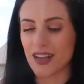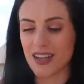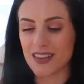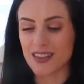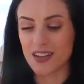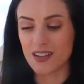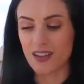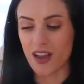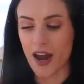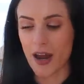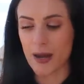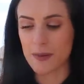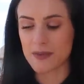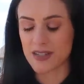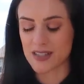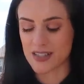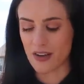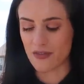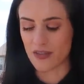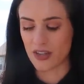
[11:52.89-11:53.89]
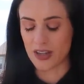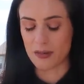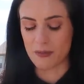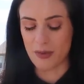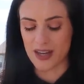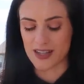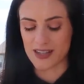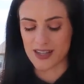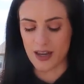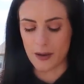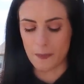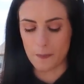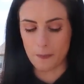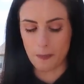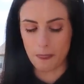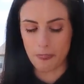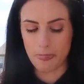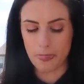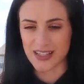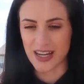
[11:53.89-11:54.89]
Like the lime definitely makes it
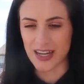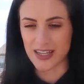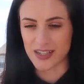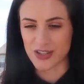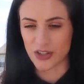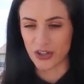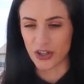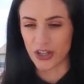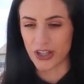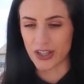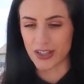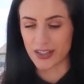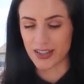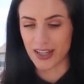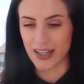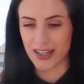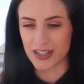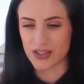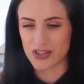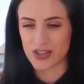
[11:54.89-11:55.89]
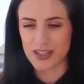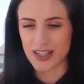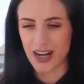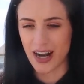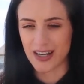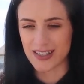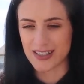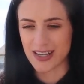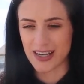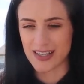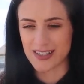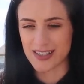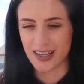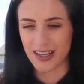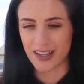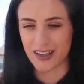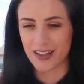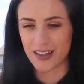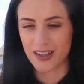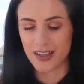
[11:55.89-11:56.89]
taste good. Like it just kind of tastes
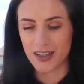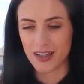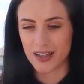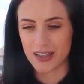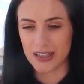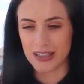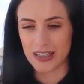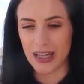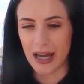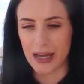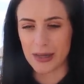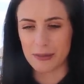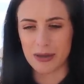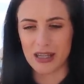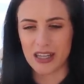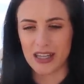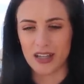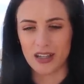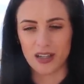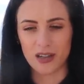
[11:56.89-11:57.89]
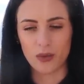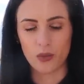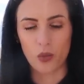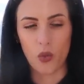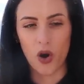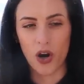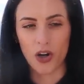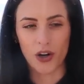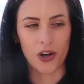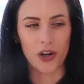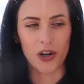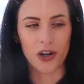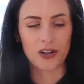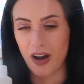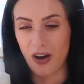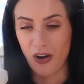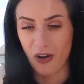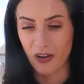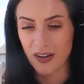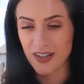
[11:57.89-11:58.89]
like limey water.
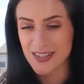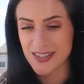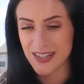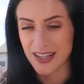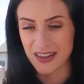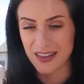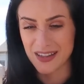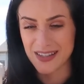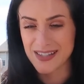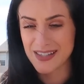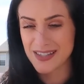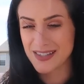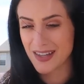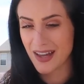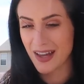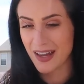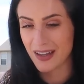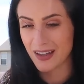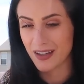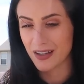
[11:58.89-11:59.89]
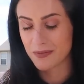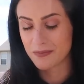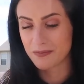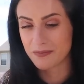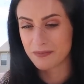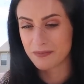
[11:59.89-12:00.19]
Honestly, this is like,